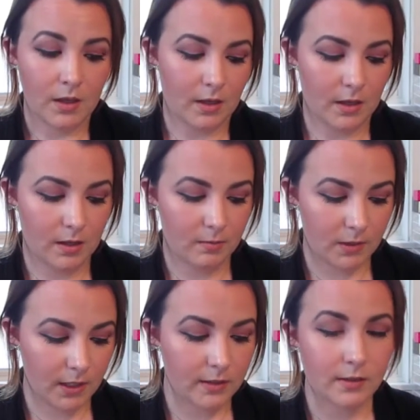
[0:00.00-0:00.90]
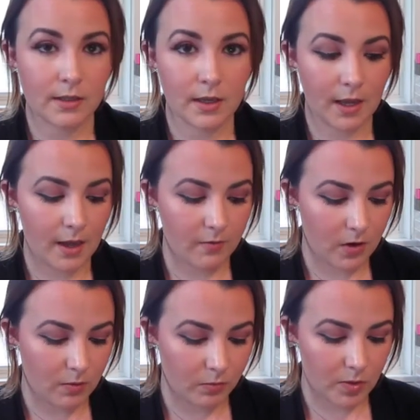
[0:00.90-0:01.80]
The next thing I have
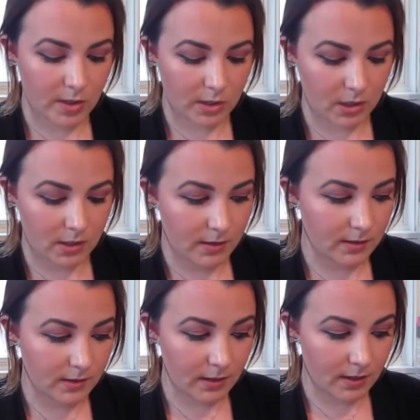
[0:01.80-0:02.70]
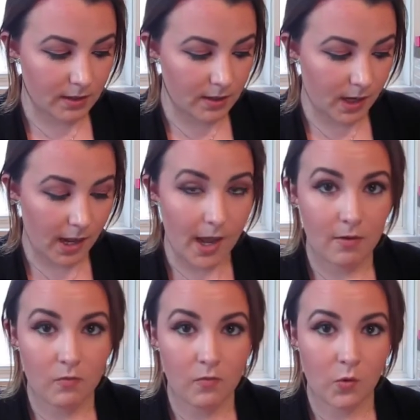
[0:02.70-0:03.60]
are blushes, and I
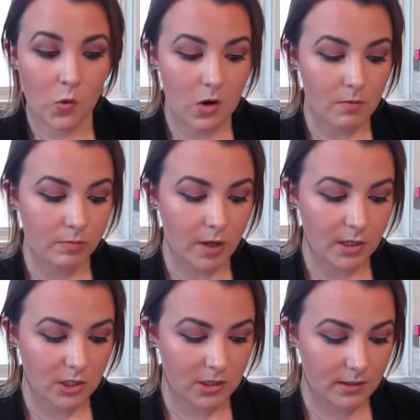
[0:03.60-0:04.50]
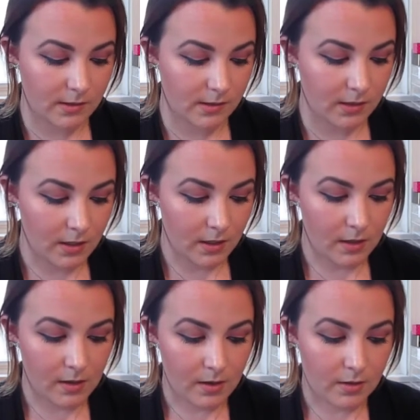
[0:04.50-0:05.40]
have 4 blushes.
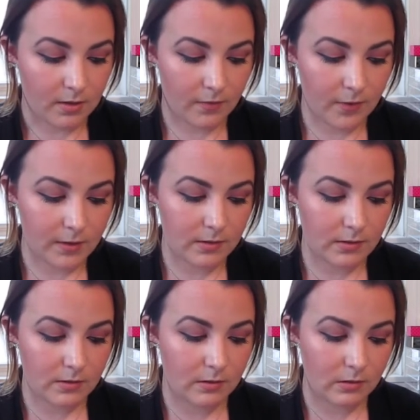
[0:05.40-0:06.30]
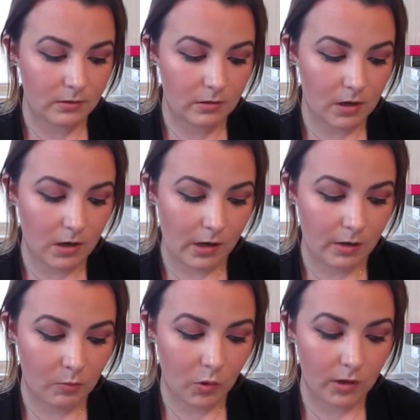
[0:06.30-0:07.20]
The first 2
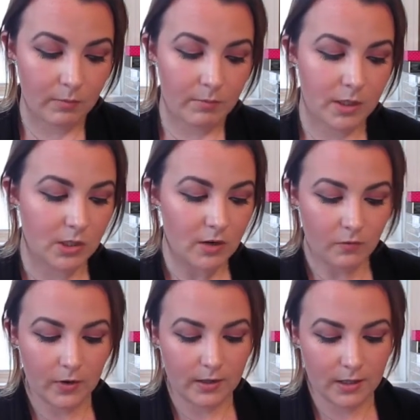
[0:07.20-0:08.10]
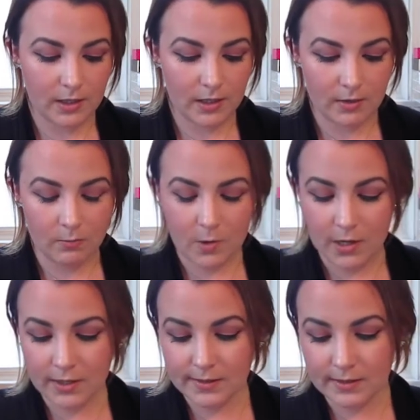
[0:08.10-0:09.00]
are more budget friendly, and
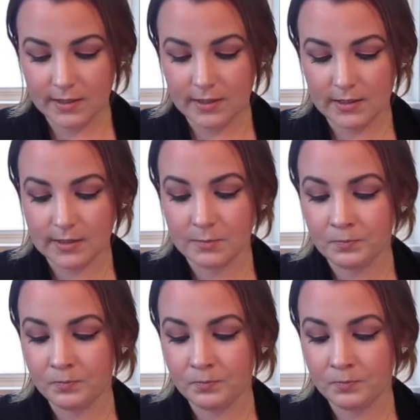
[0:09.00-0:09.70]
one is this